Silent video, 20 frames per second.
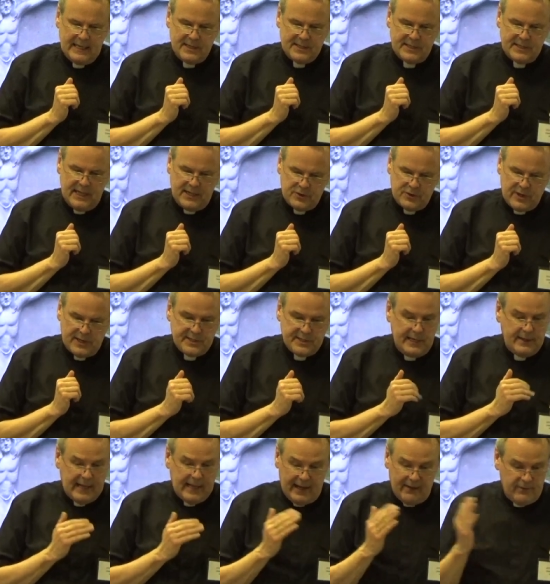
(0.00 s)
it's
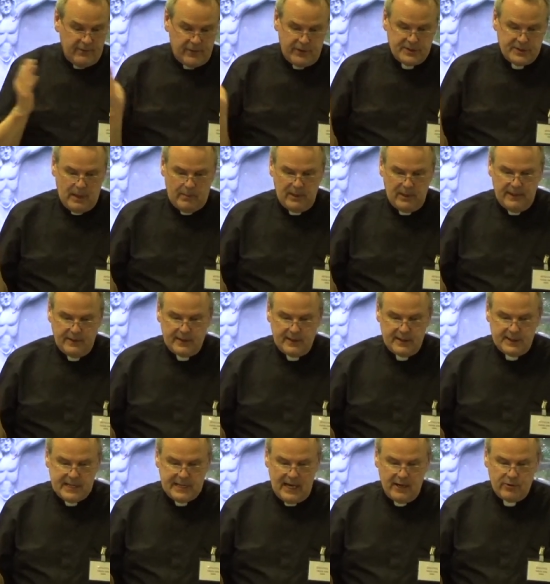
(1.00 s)
interesting that, for example, in
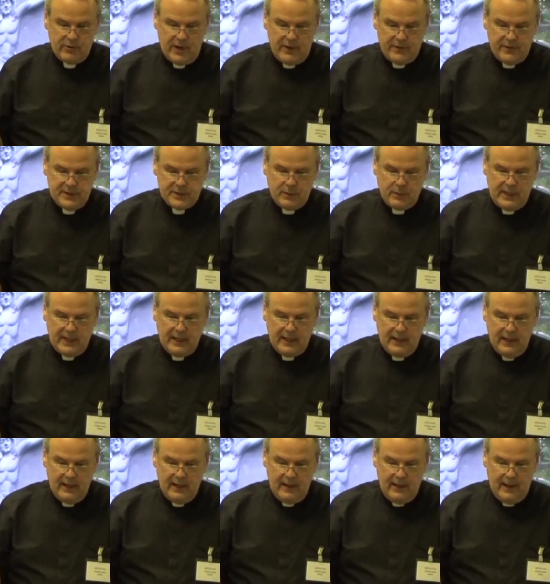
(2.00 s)
the Telegraph this week,
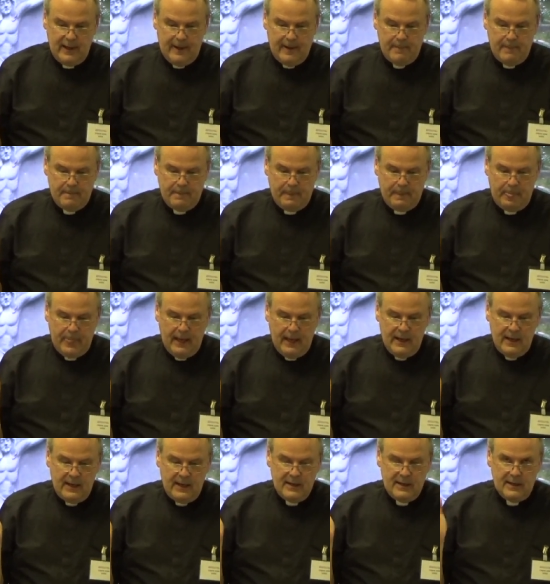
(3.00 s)
um,
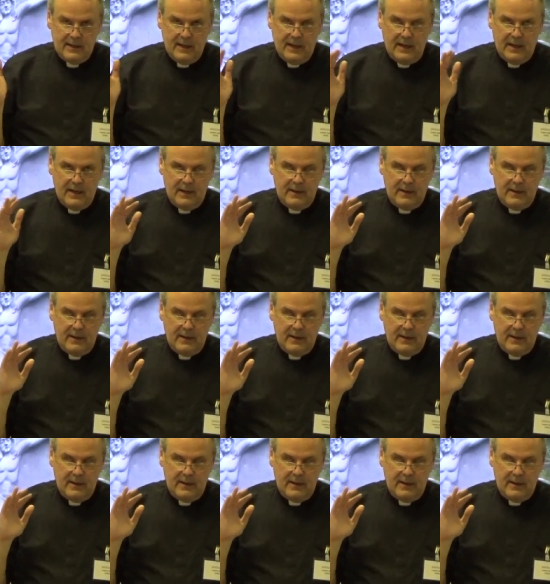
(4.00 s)
uh,